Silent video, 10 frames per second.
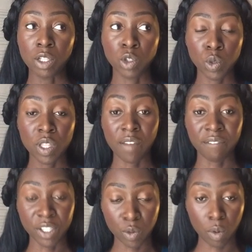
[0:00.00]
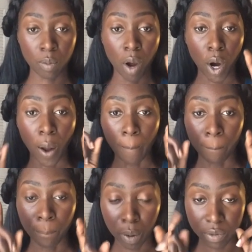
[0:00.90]
do the invisible part on
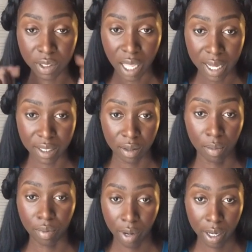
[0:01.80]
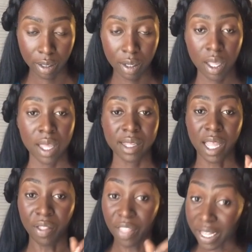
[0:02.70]
both sides of the braid.
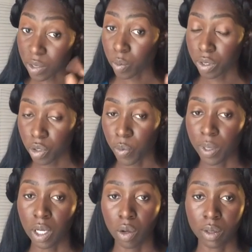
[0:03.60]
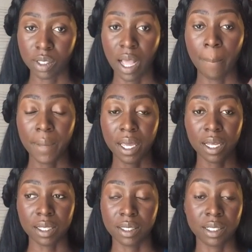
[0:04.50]
Now that's what took me a long time,
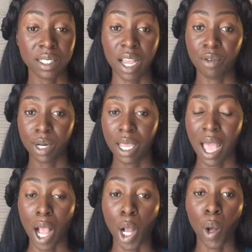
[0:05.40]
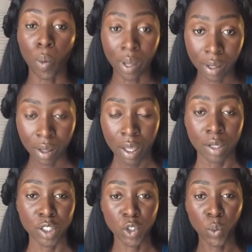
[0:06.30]
because since I already got going
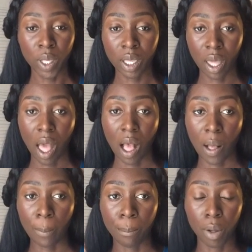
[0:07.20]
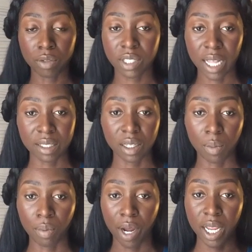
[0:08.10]
doing both sides of the
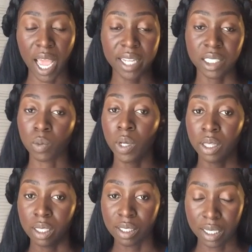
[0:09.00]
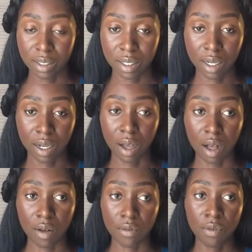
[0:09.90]
braid, I didn't want the density
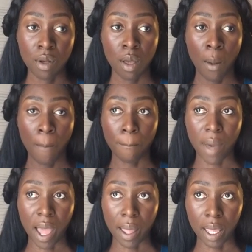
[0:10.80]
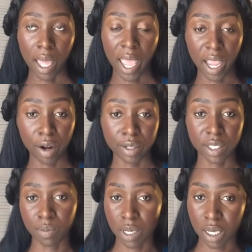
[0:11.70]
of my hair
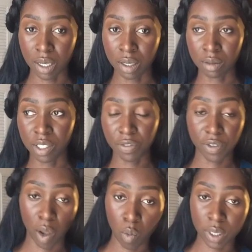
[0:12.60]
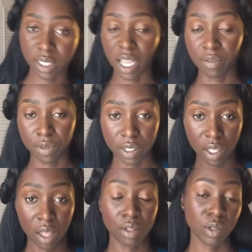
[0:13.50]
to be different on one side versus
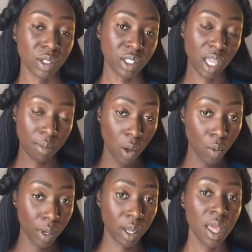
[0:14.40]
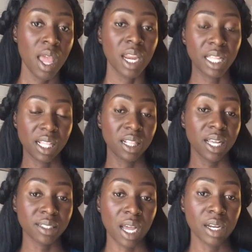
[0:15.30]
the other, so I just kept going. And I think
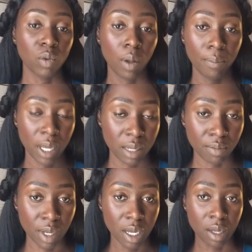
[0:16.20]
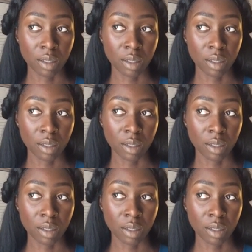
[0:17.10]
that's kind of what made me